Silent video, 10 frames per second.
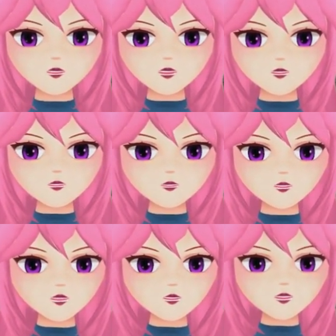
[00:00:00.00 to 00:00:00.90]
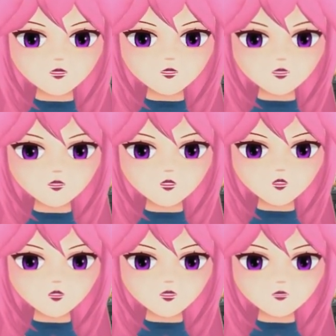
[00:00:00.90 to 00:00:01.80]
so you need to turn off
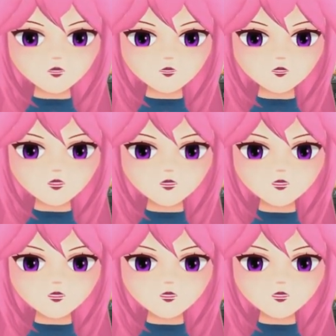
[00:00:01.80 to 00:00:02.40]
both clipping